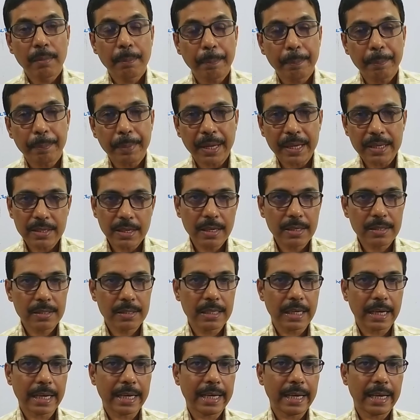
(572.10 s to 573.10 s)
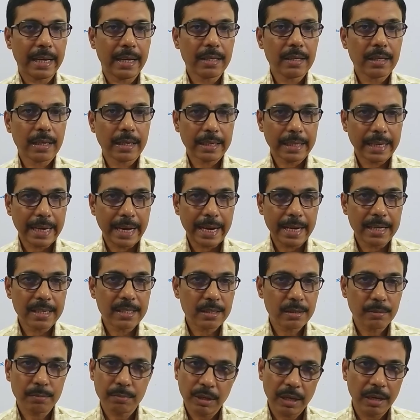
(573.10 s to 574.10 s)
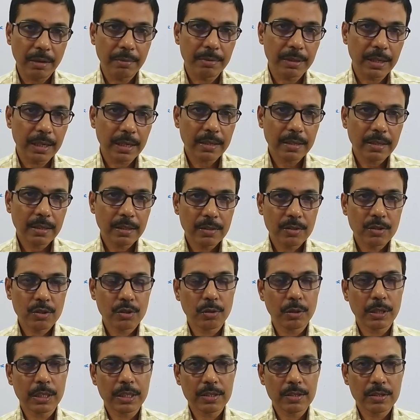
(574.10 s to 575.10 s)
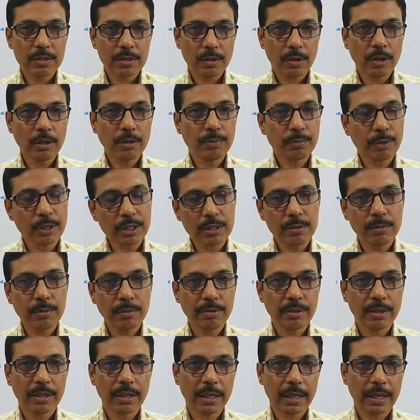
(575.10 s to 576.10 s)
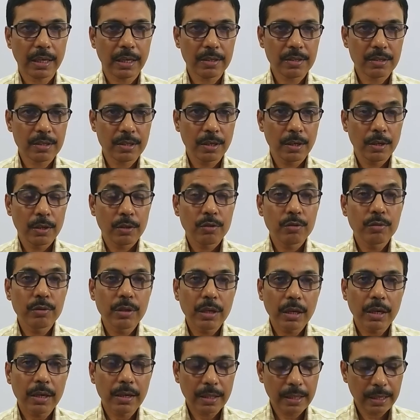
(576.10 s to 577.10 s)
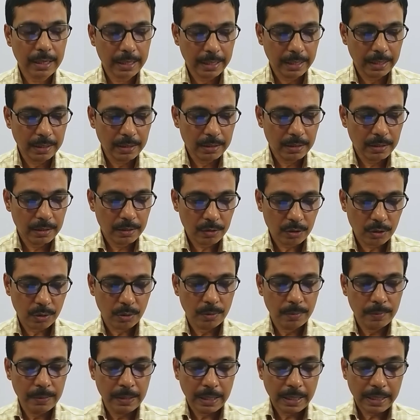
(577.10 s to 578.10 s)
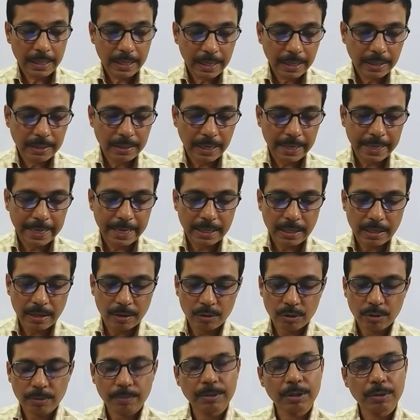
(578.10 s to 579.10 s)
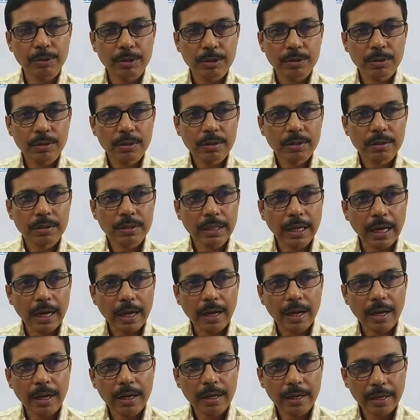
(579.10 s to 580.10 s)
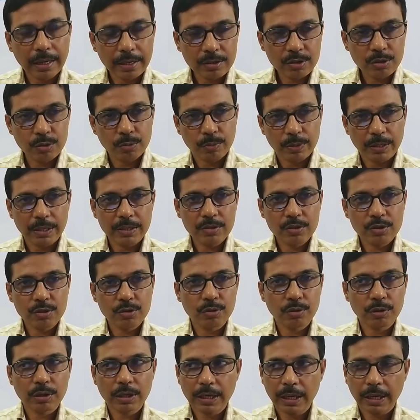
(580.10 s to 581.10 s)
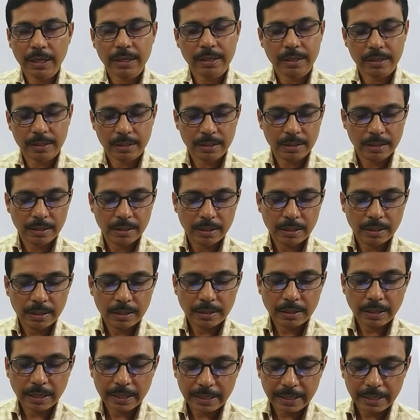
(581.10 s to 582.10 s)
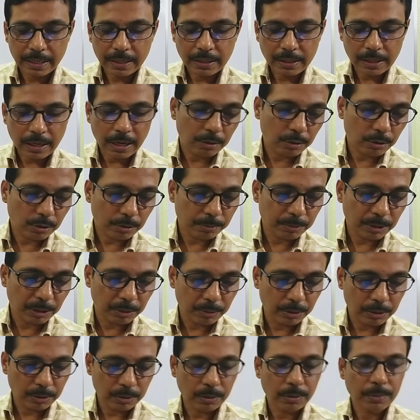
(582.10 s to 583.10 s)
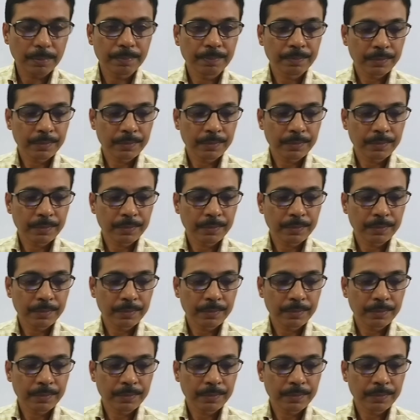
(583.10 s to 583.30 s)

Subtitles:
praises the cat's behavior, so it is not possible for the guest to hurt the cat. So kick the cat out of the window. The guest wants to kick the cat out of the window,